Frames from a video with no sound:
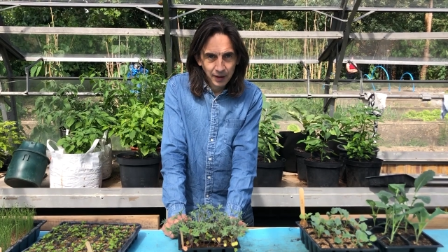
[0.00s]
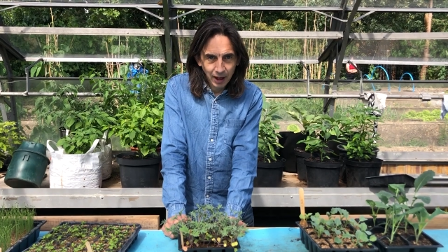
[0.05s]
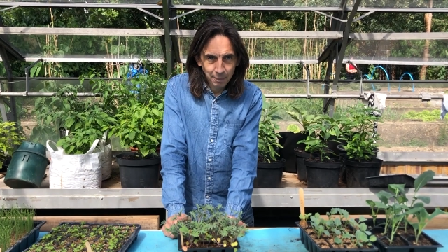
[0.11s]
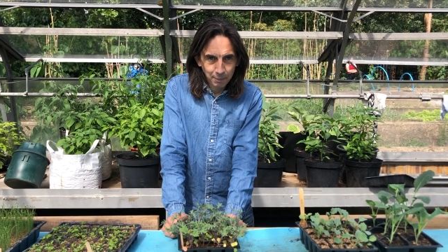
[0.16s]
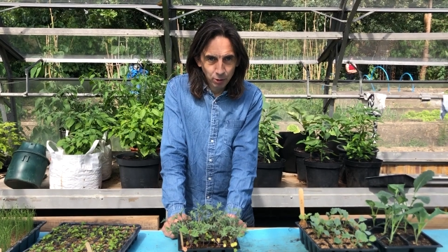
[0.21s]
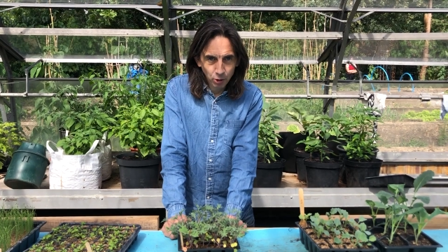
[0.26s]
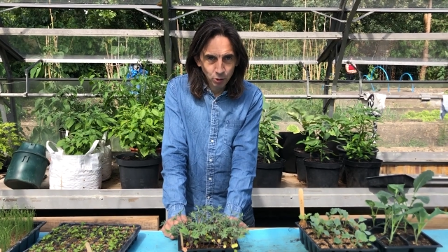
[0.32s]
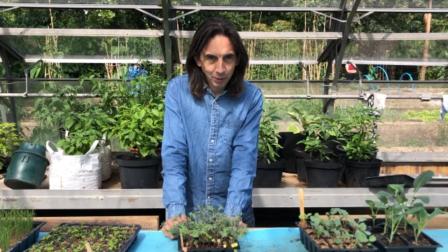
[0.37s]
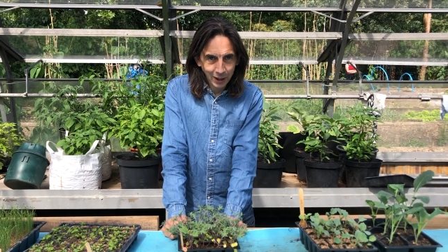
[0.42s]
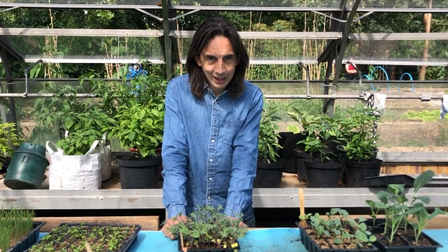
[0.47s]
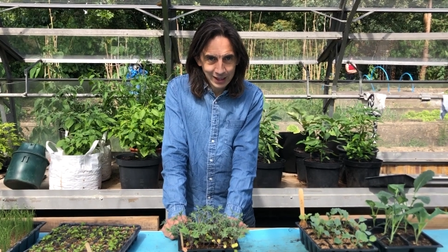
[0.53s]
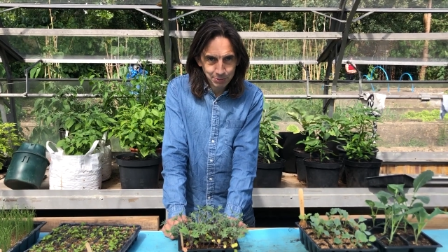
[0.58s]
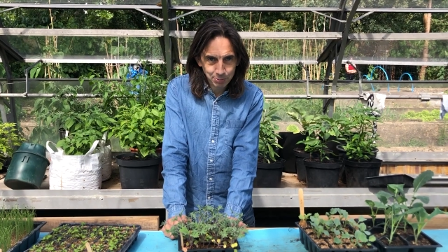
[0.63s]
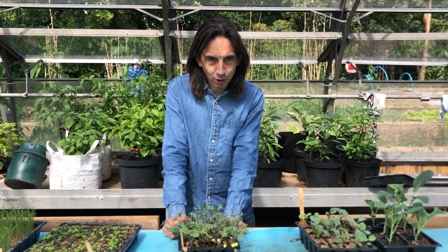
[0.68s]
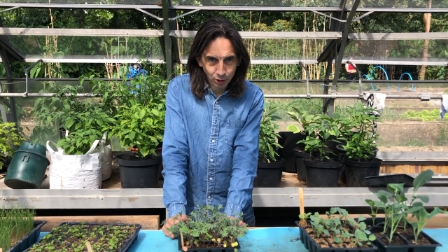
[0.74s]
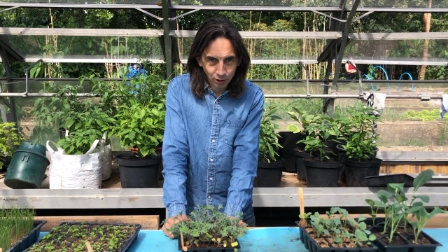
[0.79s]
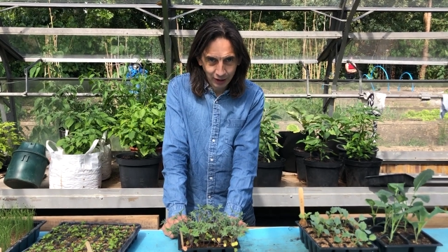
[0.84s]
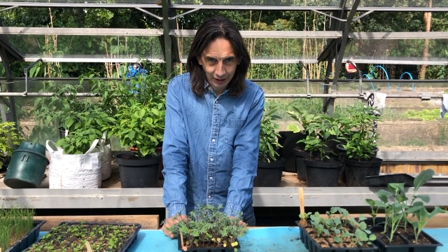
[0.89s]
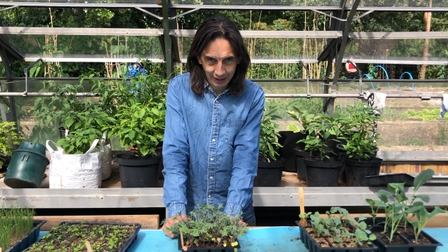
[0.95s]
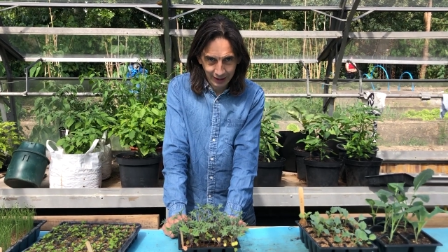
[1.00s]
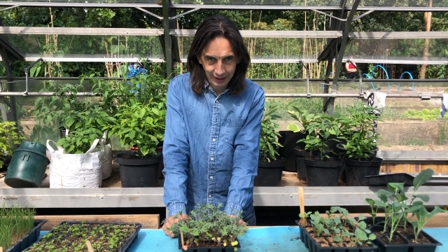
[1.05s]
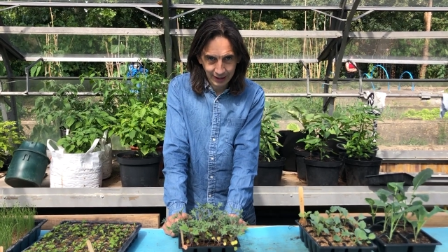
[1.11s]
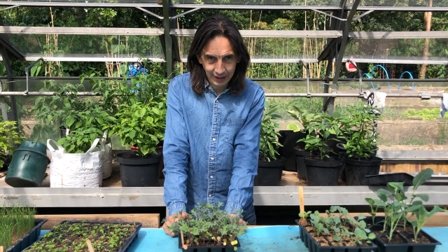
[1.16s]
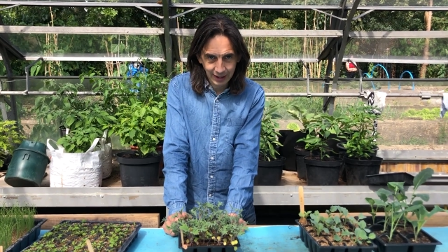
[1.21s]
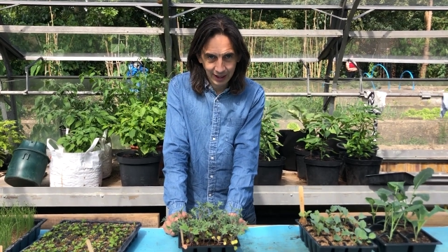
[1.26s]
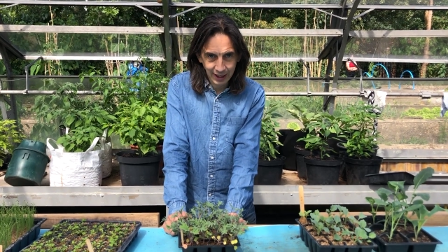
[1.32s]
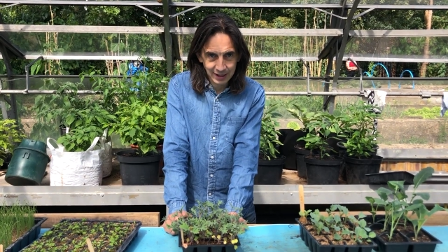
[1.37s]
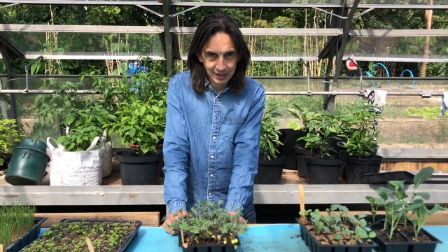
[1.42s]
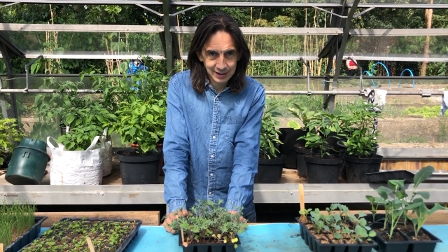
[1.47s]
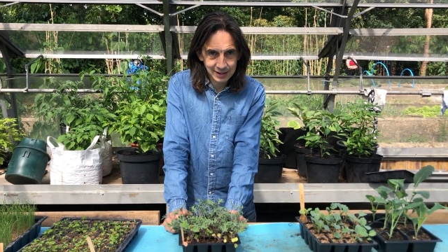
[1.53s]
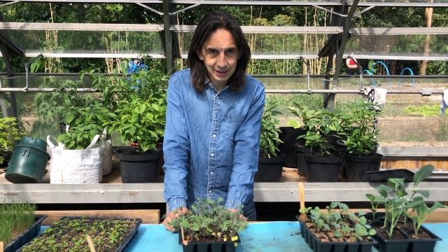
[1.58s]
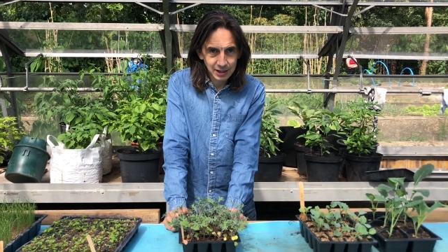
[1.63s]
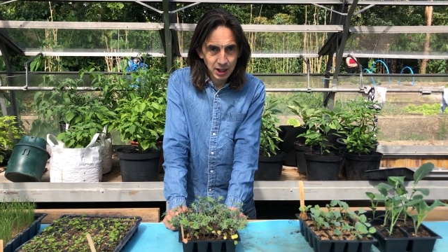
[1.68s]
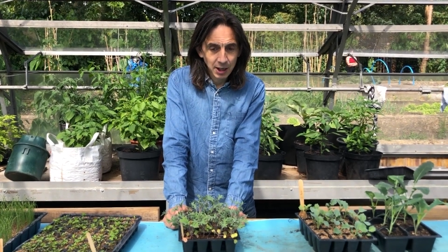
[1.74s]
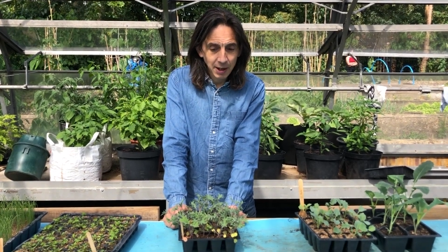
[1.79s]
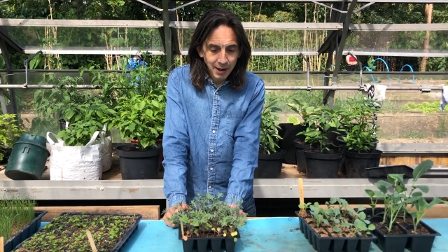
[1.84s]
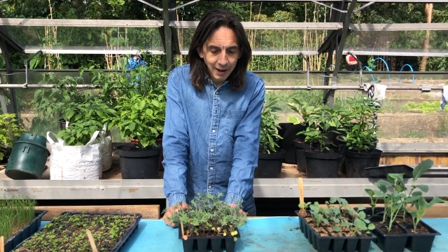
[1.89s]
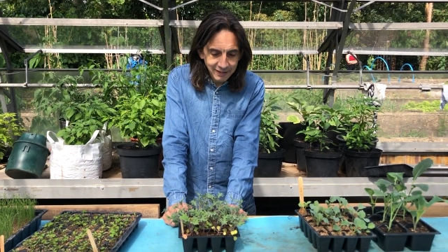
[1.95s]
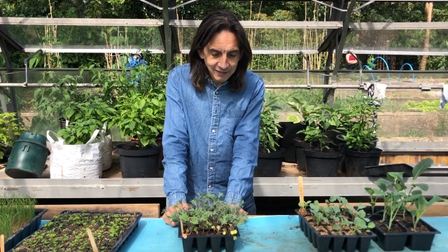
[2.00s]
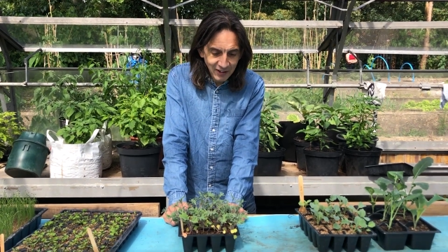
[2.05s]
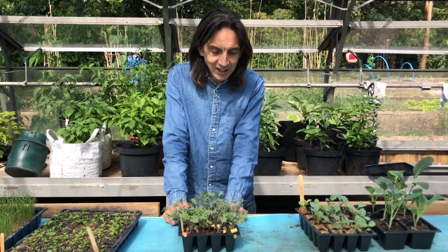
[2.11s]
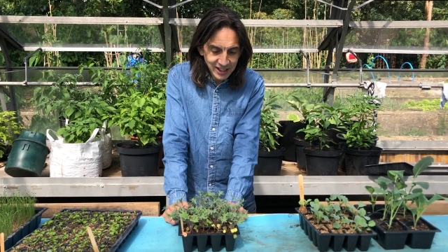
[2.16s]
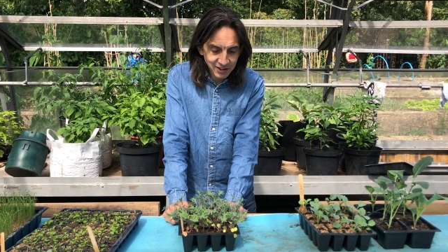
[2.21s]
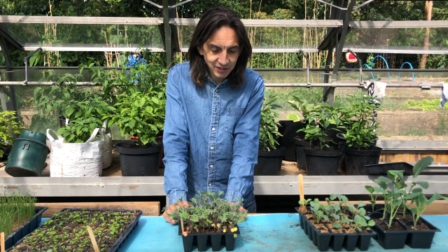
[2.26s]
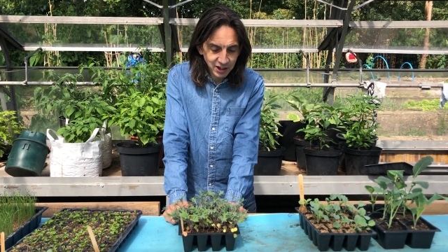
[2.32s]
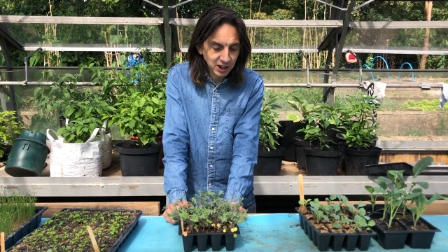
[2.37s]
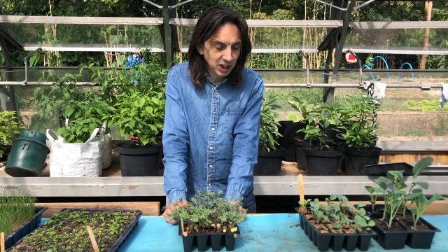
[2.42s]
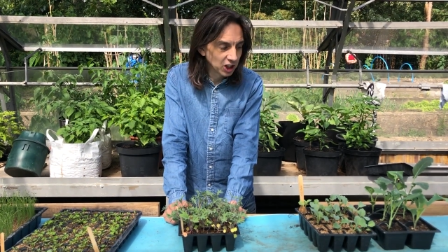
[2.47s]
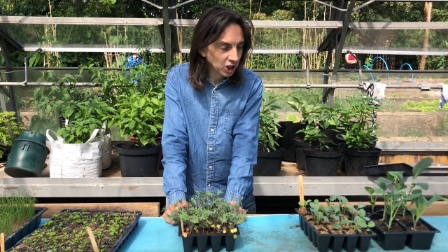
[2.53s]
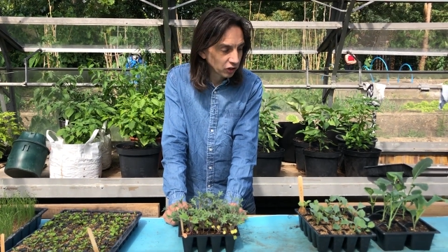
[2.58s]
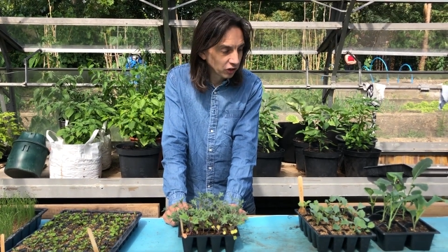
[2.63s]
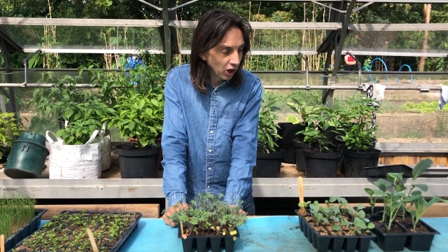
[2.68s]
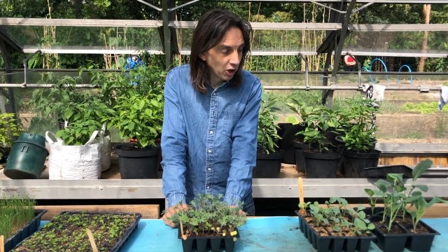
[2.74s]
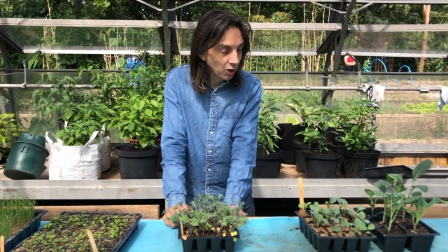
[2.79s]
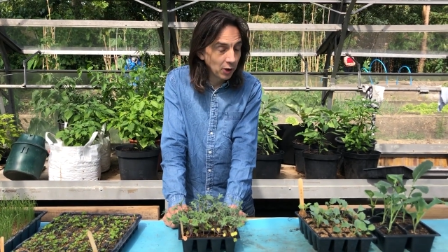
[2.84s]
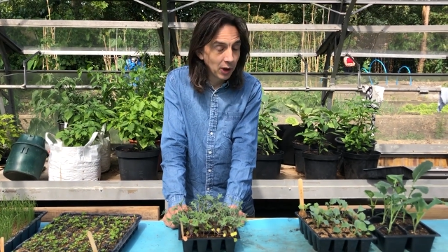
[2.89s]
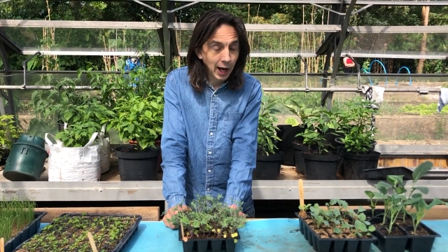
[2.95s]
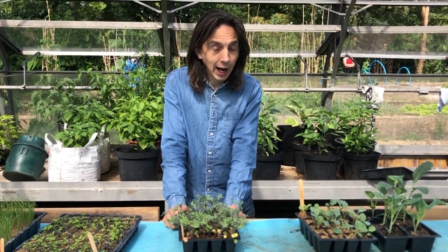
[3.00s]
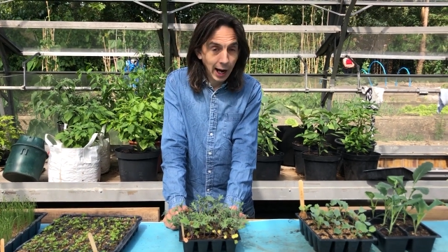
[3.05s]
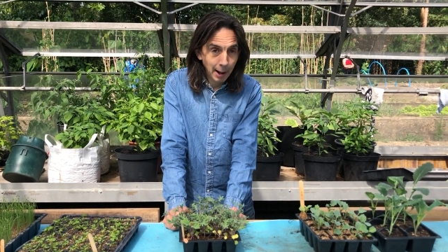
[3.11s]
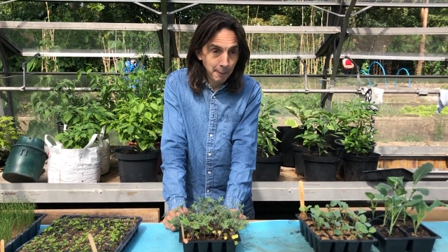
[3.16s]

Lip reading: a poor man's broccoli. It's effectively going to grow